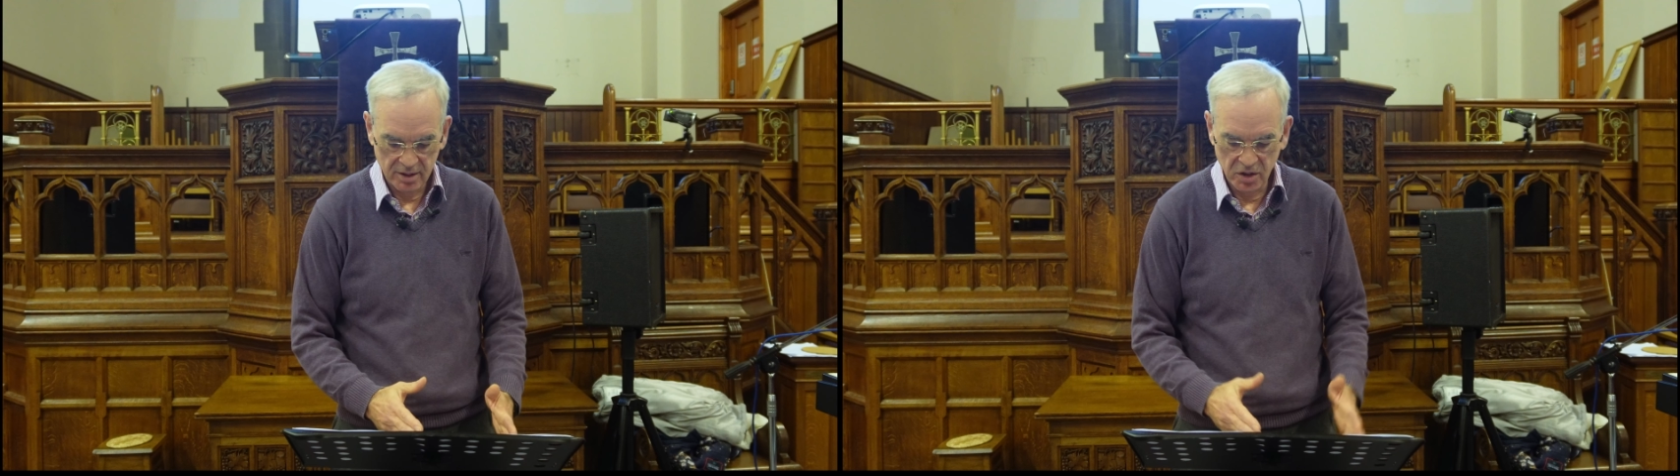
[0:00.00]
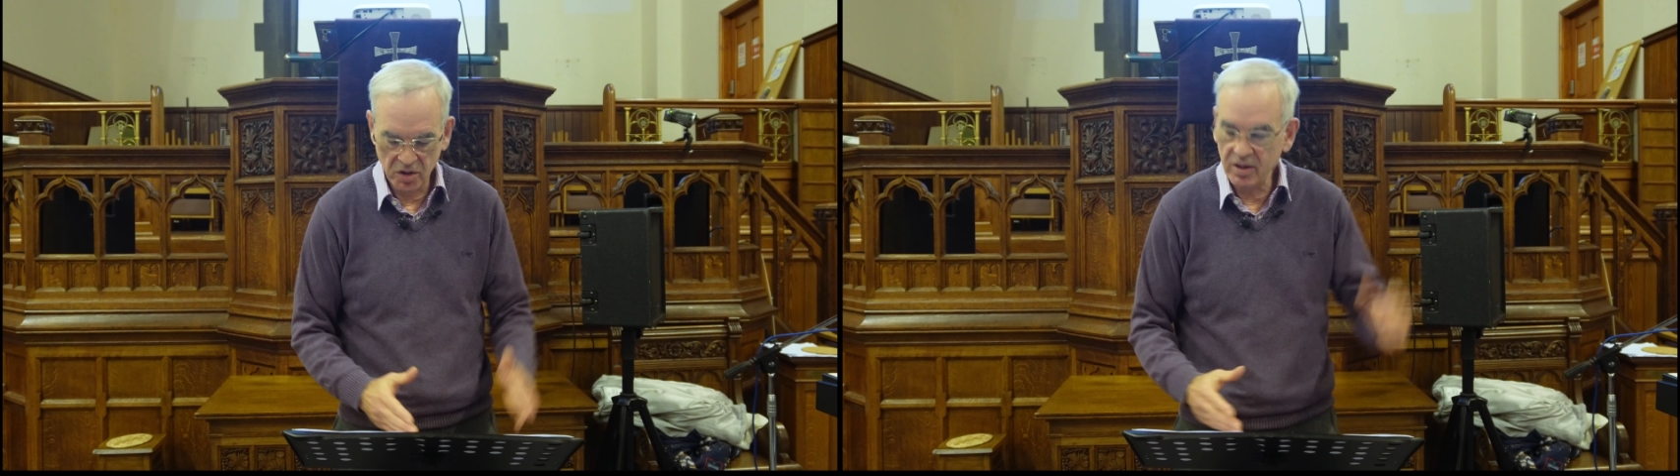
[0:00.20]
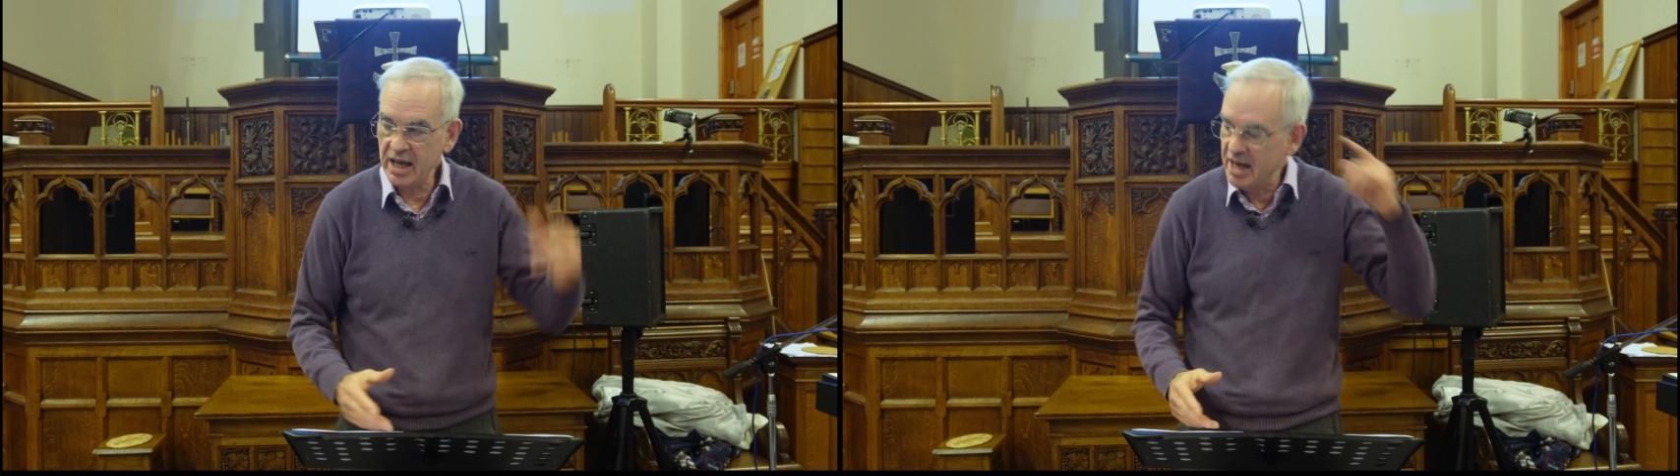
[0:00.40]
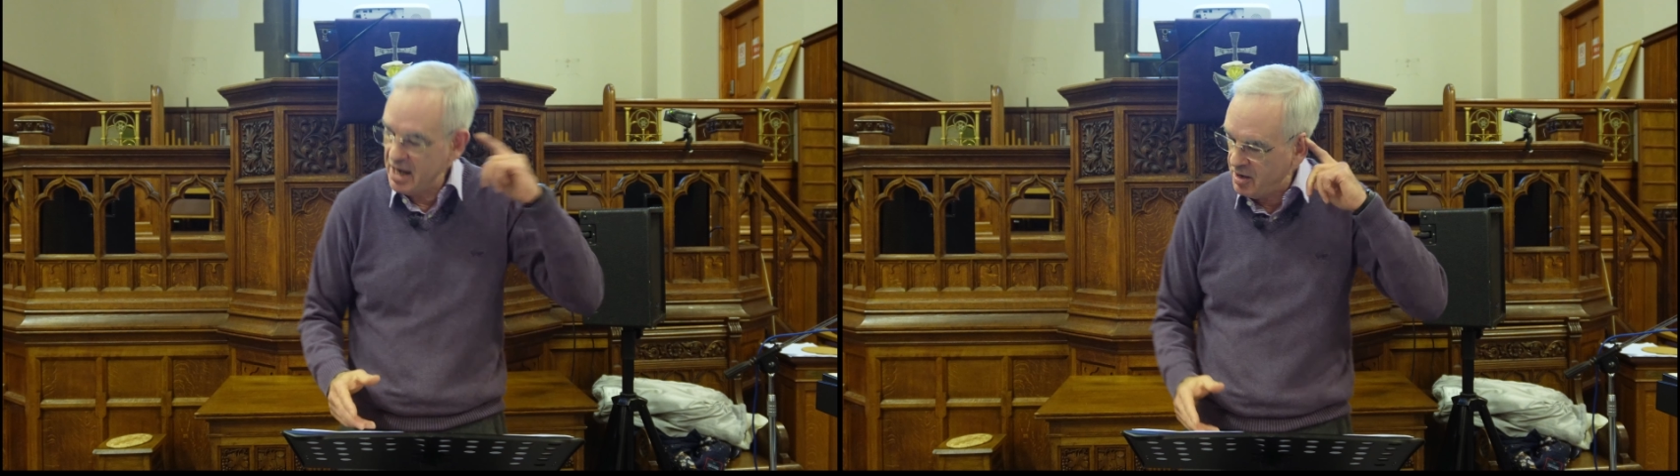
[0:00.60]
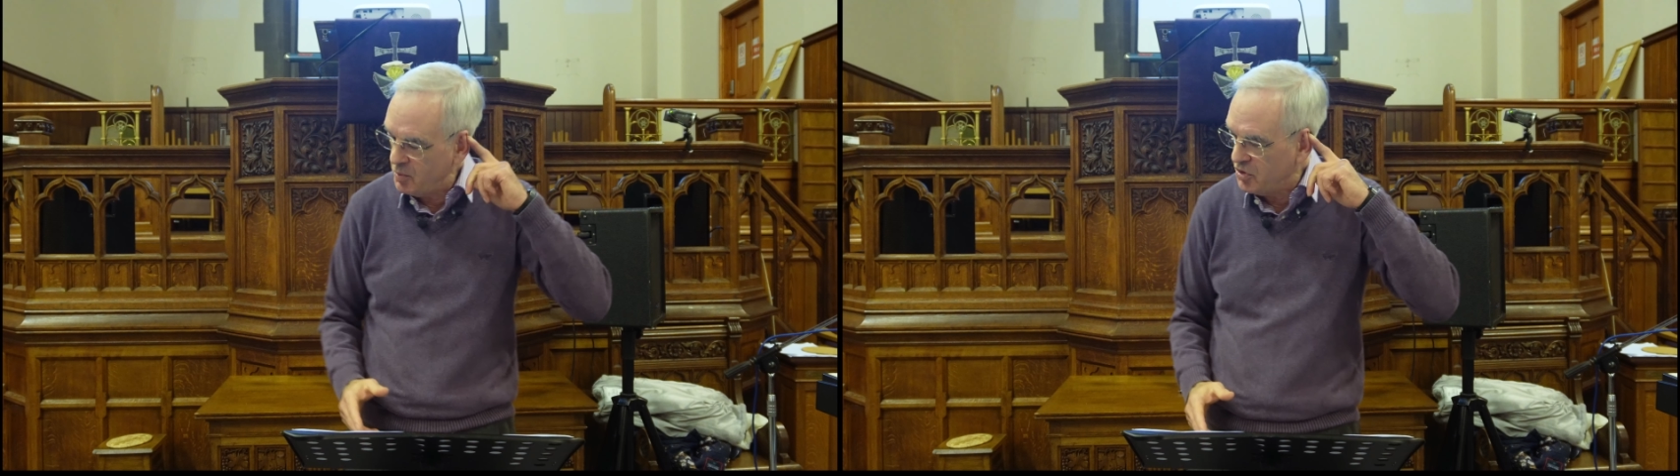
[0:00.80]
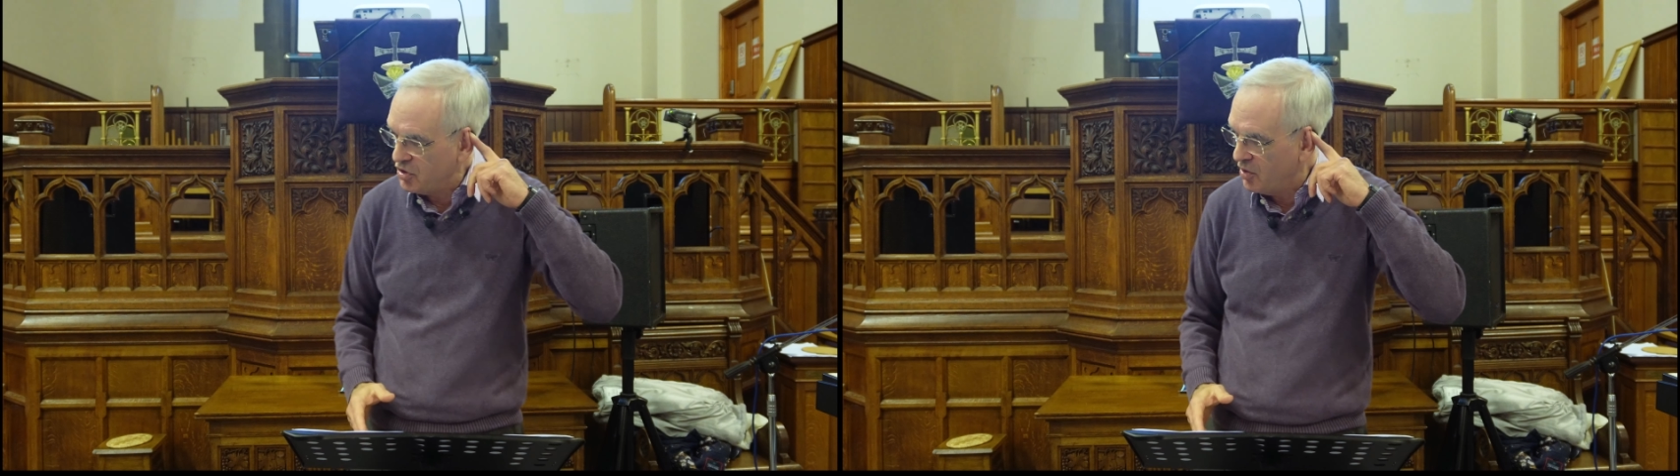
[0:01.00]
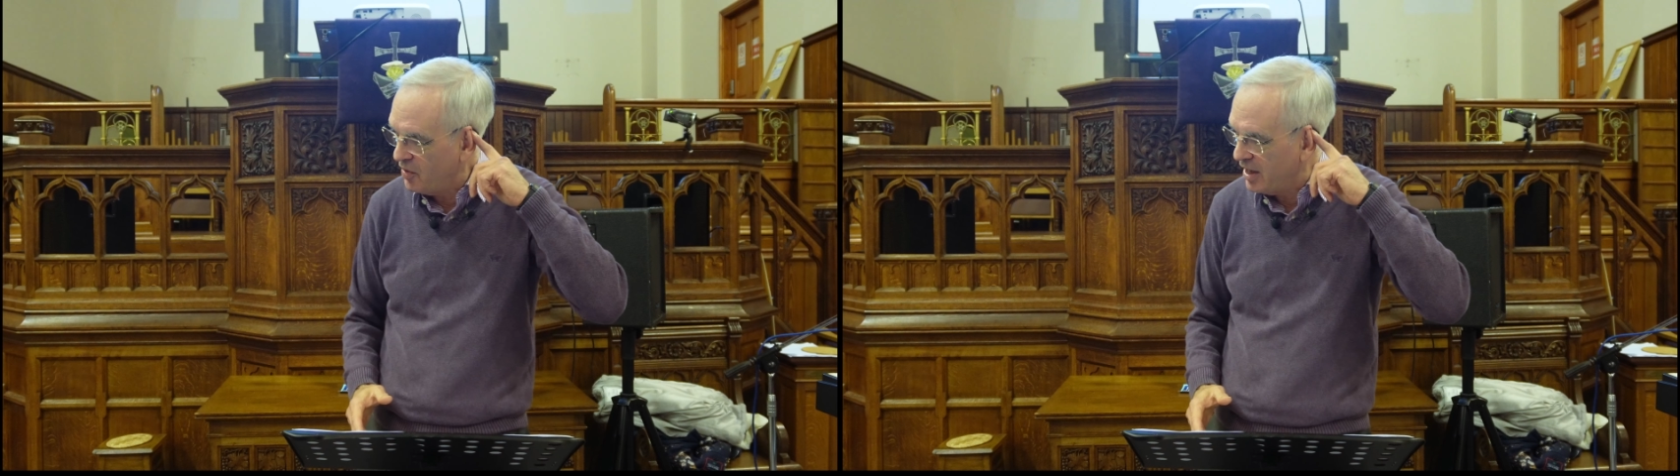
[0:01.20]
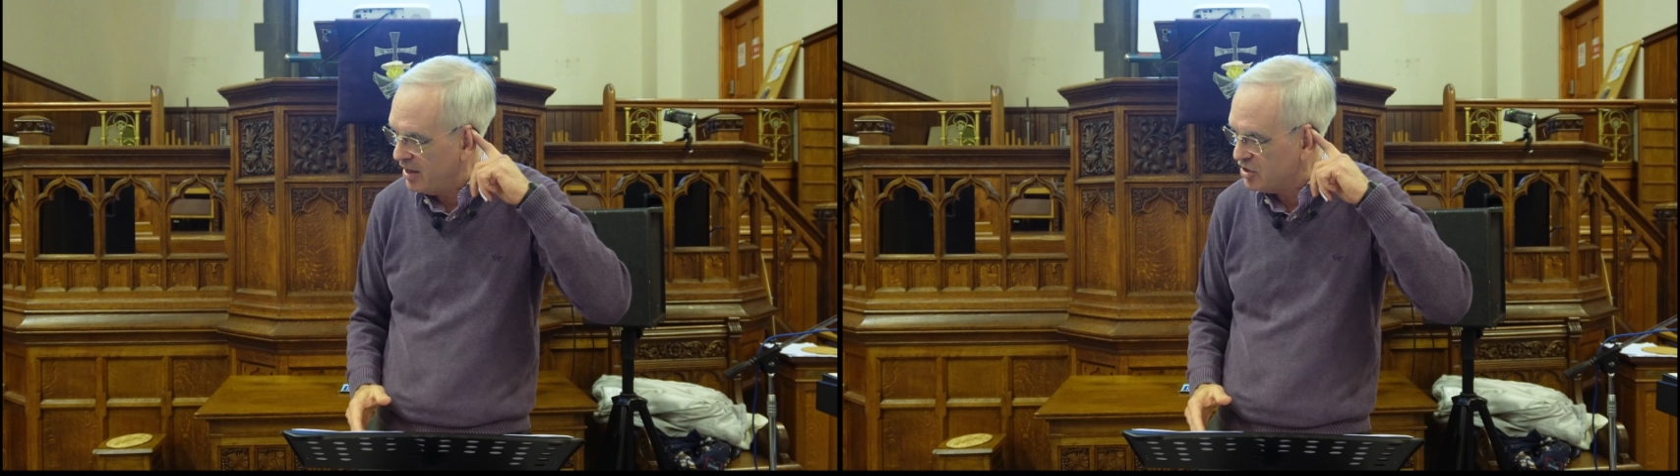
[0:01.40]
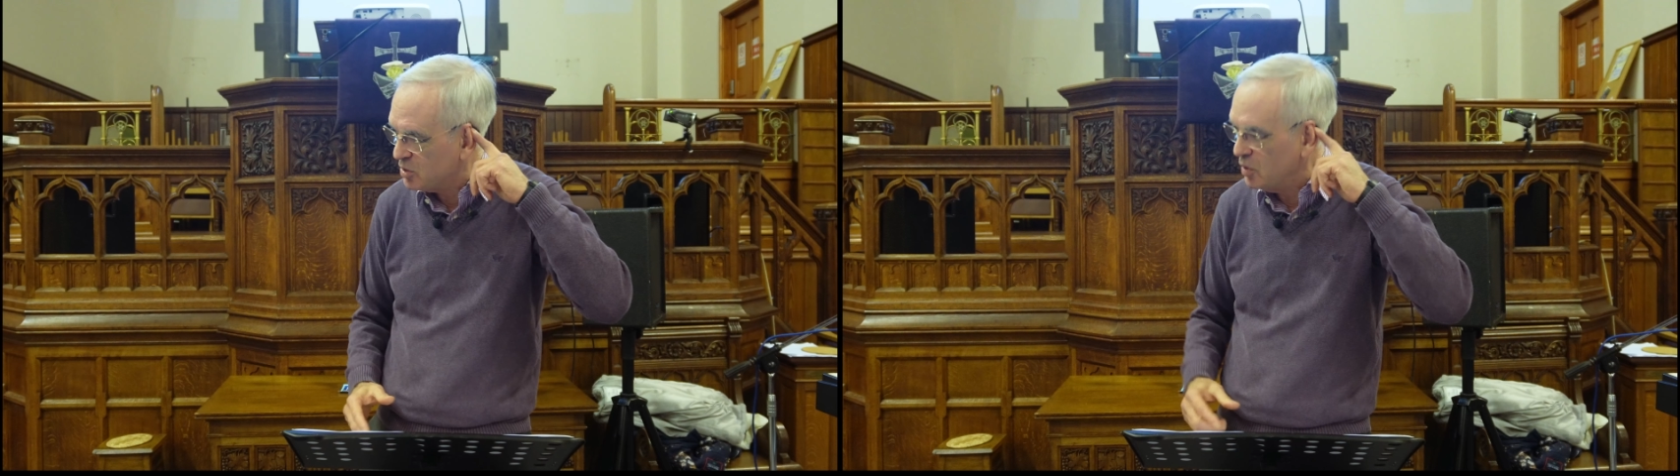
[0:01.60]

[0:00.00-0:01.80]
You don't hear it with your ears,